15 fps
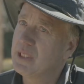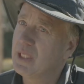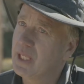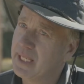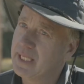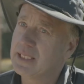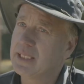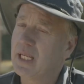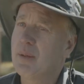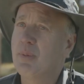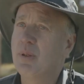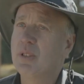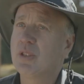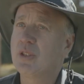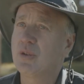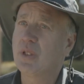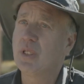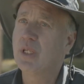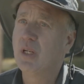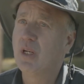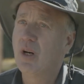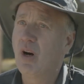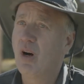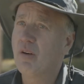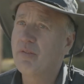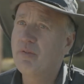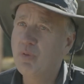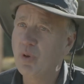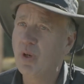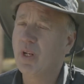in the landscape industry, I've
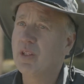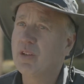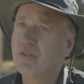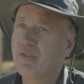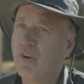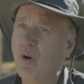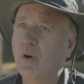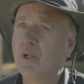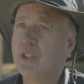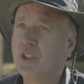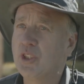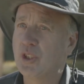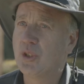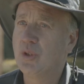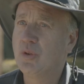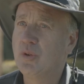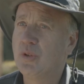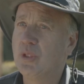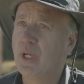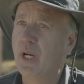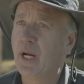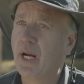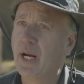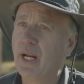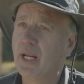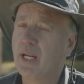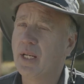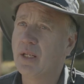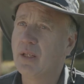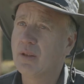really fine-tuned
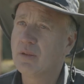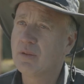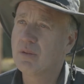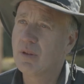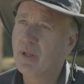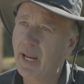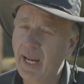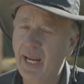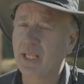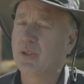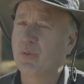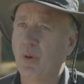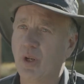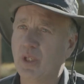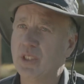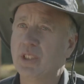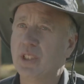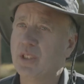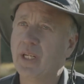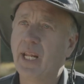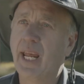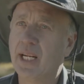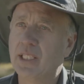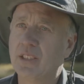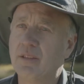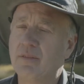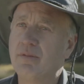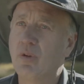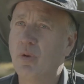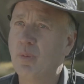what I consider an
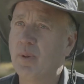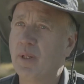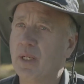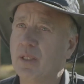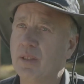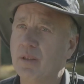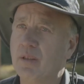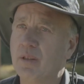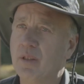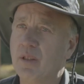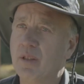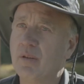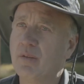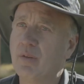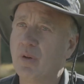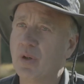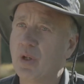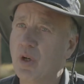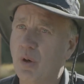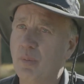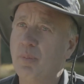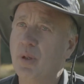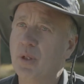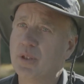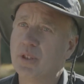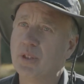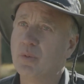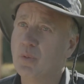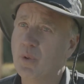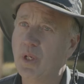excellent formula for a compost
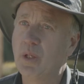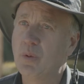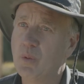that really